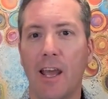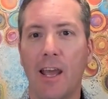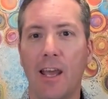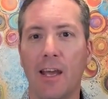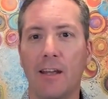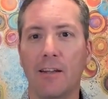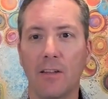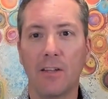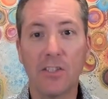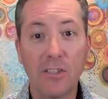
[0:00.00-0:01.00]
And
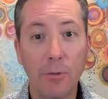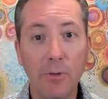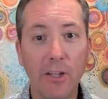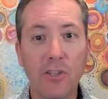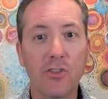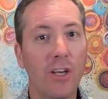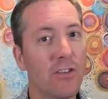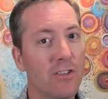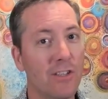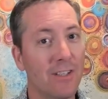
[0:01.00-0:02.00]
this stimulates
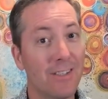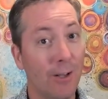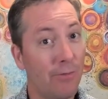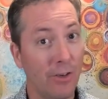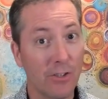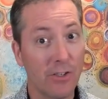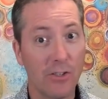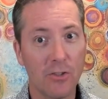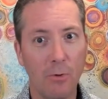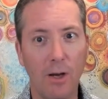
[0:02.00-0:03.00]
changes in cell function
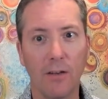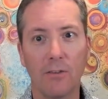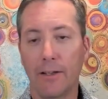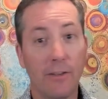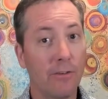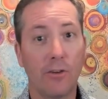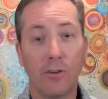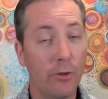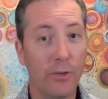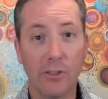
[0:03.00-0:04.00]
as well,
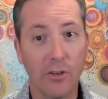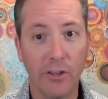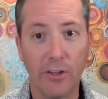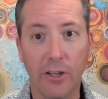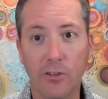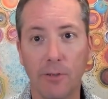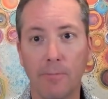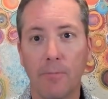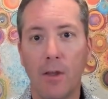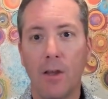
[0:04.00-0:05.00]
including circulation.
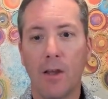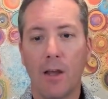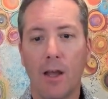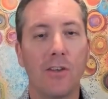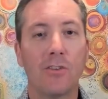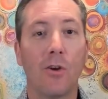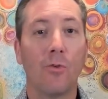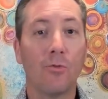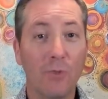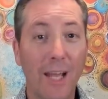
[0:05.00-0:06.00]
So
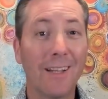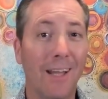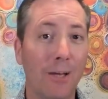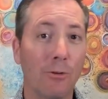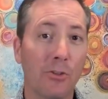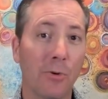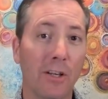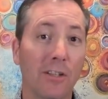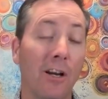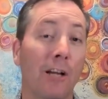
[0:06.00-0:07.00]
red light, which we're
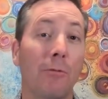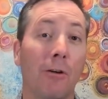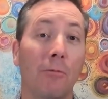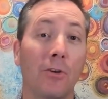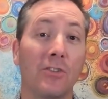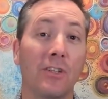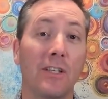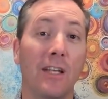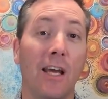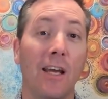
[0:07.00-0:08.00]
going to talk about mostly
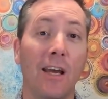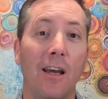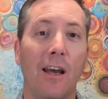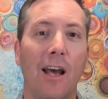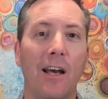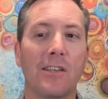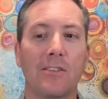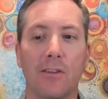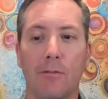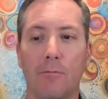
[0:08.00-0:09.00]
today,
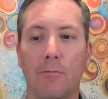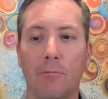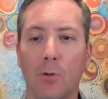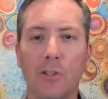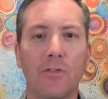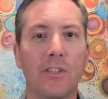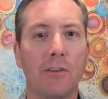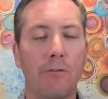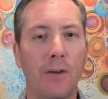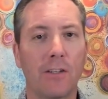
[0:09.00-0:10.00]
has most of its
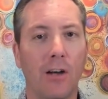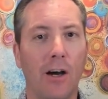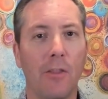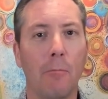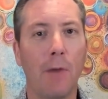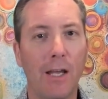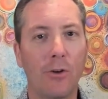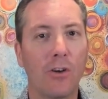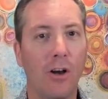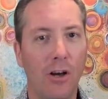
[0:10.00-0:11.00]
effect on the
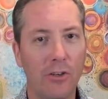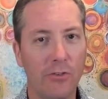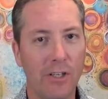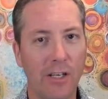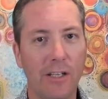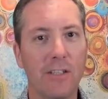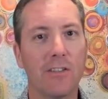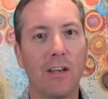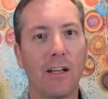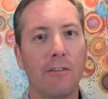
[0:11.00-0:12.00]
mitochondria
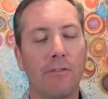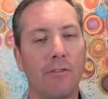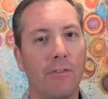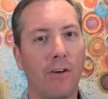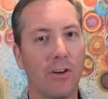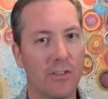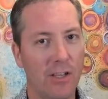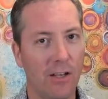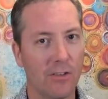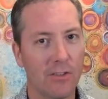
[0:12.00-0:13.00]
inside of our
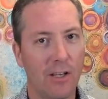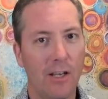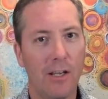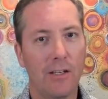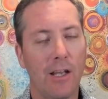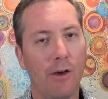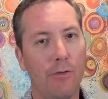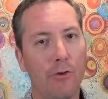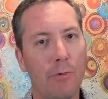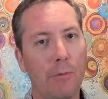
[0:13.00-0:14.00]
cells. Now, if
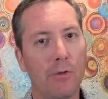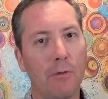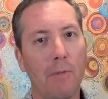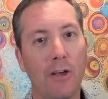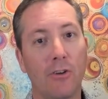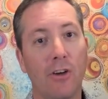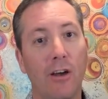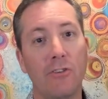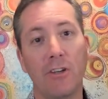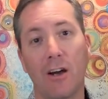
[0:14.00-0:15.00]
you remember, the
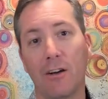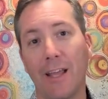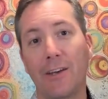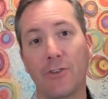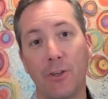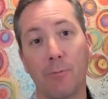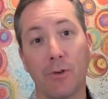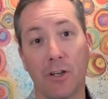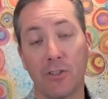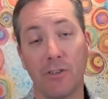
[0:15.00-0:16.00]
mitochondria are energy
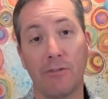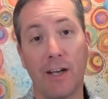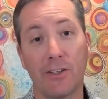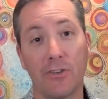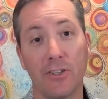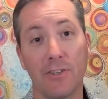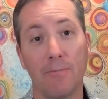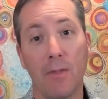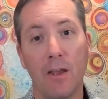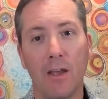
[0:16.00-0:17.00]
production factories.
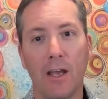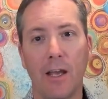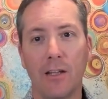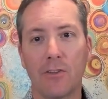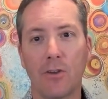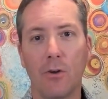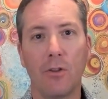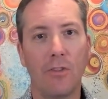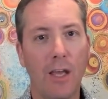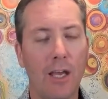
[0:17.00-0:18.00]
And so
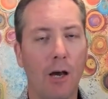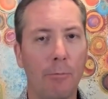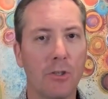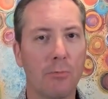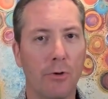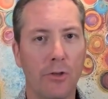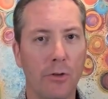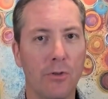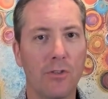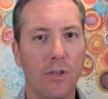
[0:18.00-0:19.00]
they help us
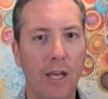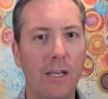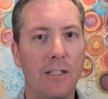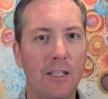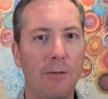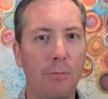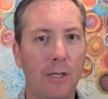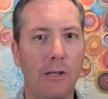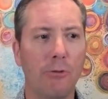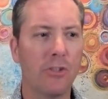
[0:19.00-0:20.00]
produce
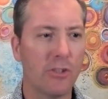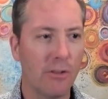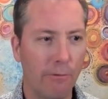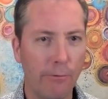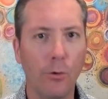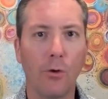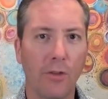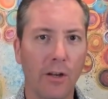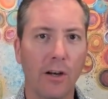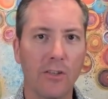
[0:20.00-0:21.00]
ATP, which is the fuel
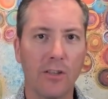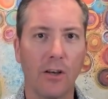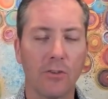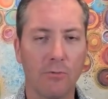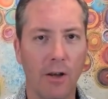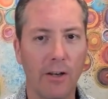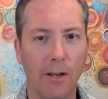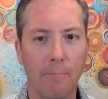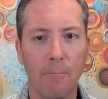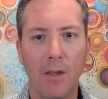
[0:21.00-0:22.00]
that our cells run on.